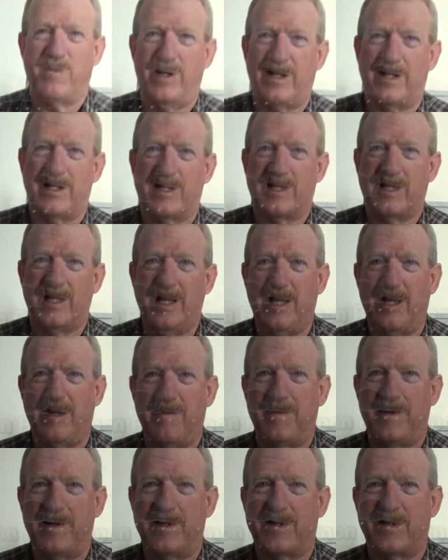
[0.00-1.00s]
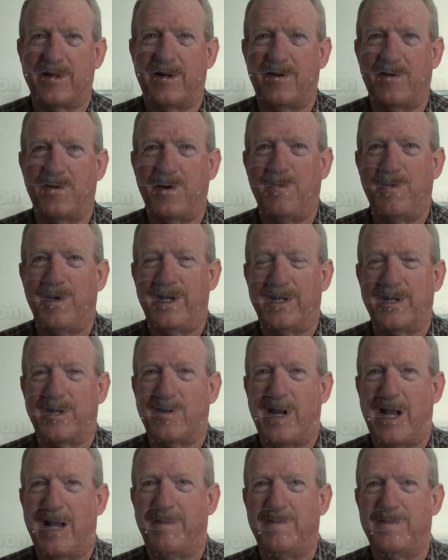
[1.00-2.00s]
went to sleep. And so we went
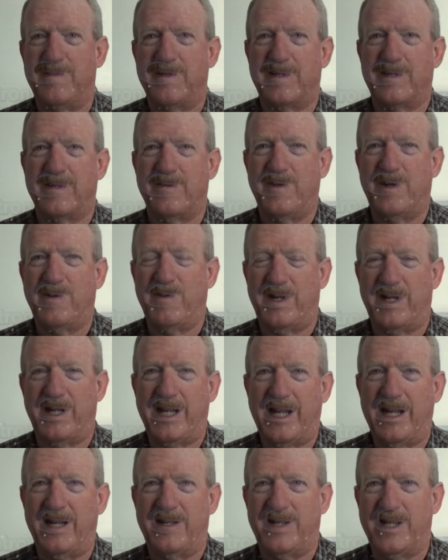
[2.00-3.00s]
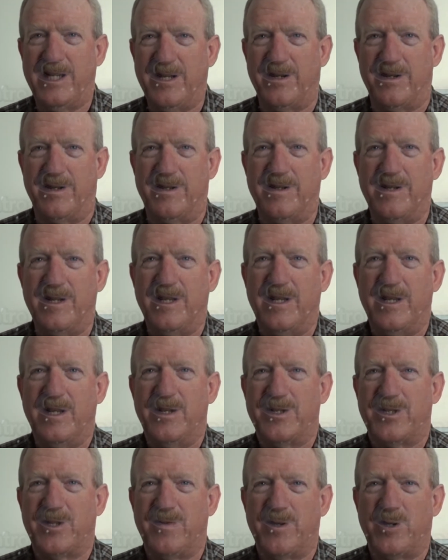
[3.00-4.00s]
to eat dinner.
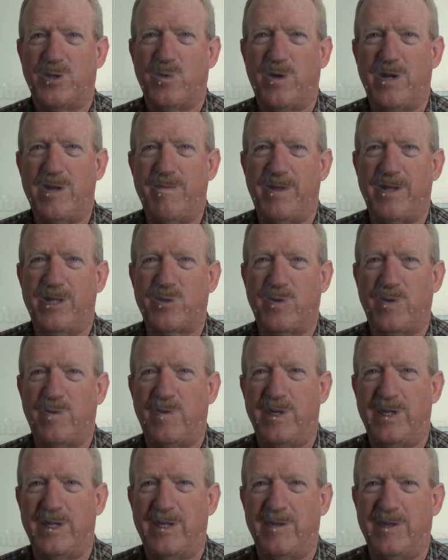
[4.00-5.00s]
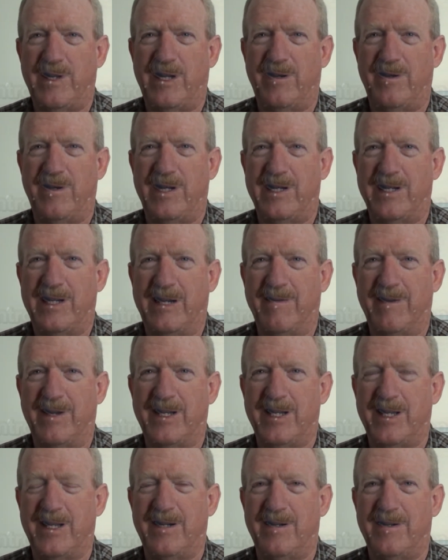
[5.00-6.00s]
So in the 20 minutes we were in
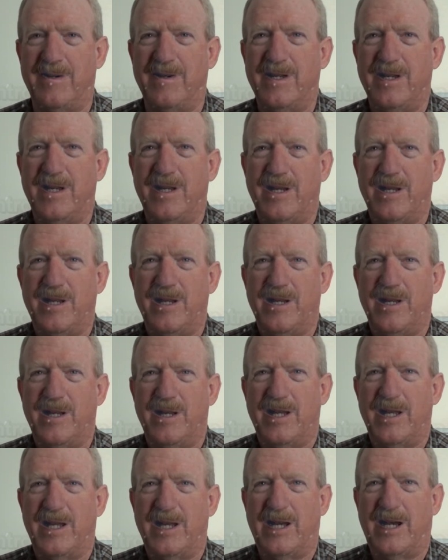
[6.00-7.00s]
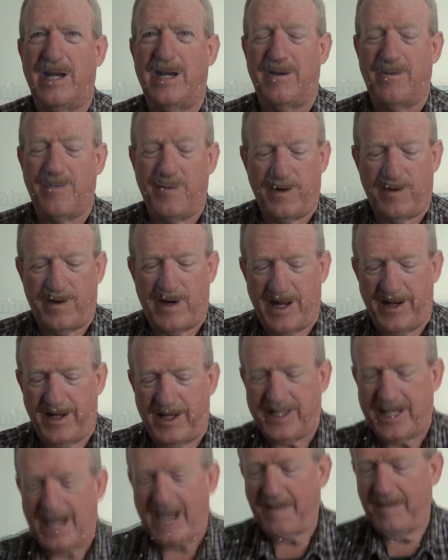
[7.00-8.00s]
hearing dinner, we were on
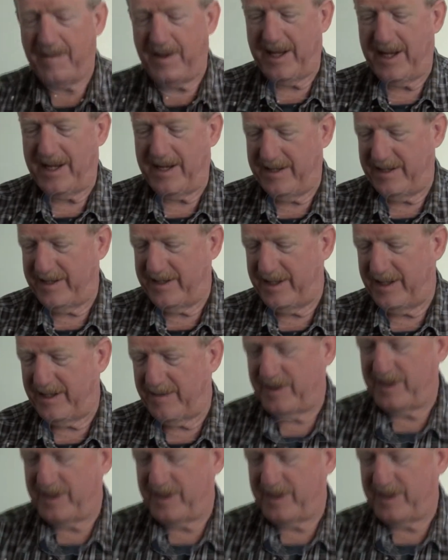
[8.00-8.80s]
a day bed, a little